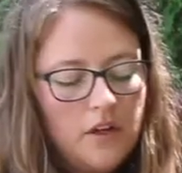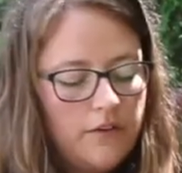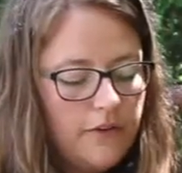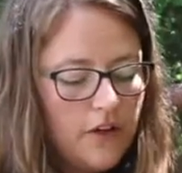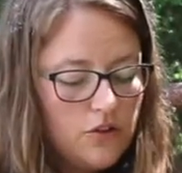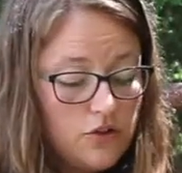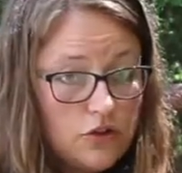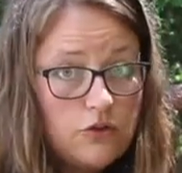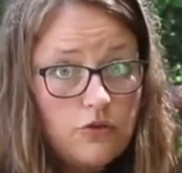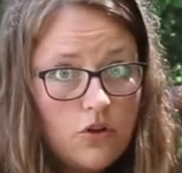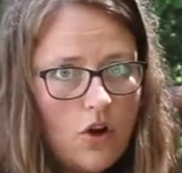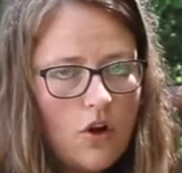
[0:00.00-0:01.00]
I felt
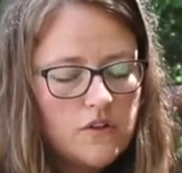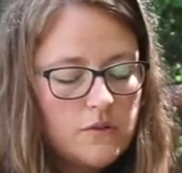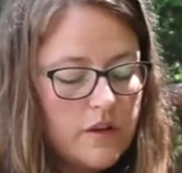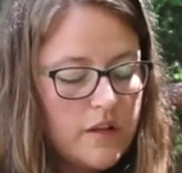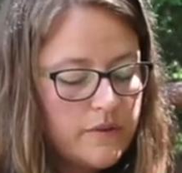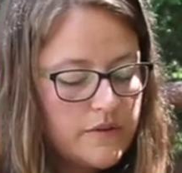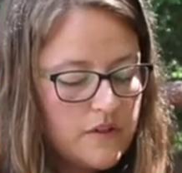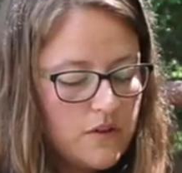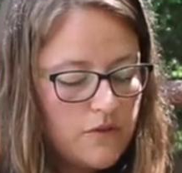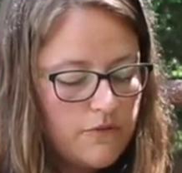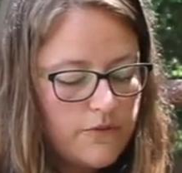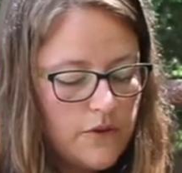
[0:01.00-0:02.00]
two calls while I was
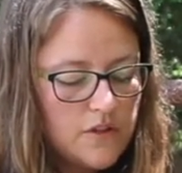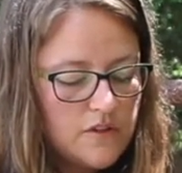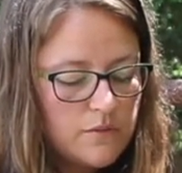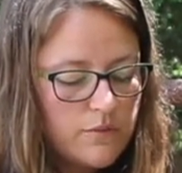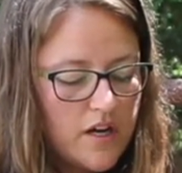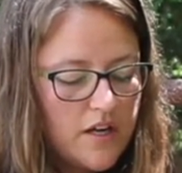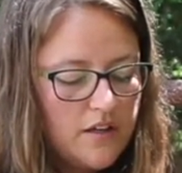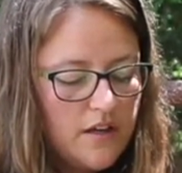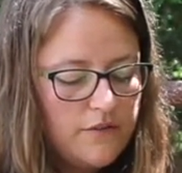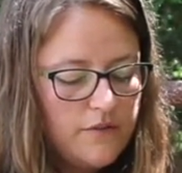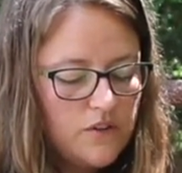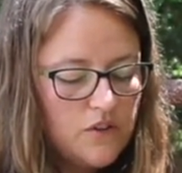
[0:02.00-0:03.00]
there. The first one,
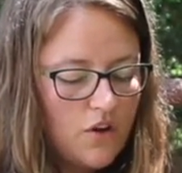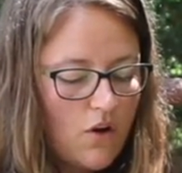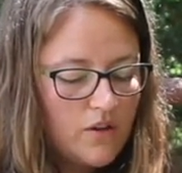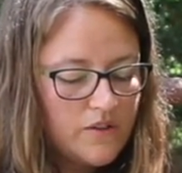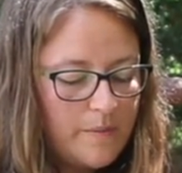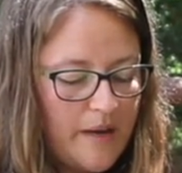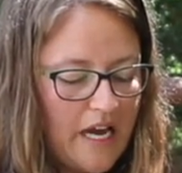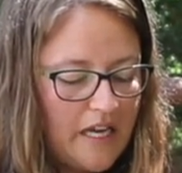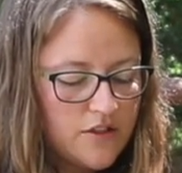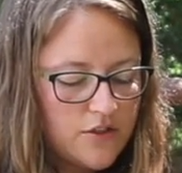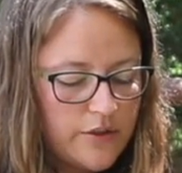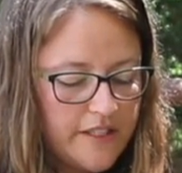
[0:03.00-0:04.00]
I felt a call to
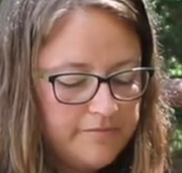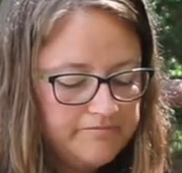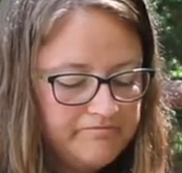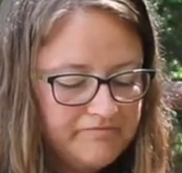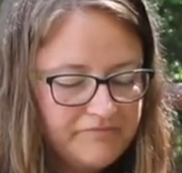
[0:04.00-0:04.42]
pastoring.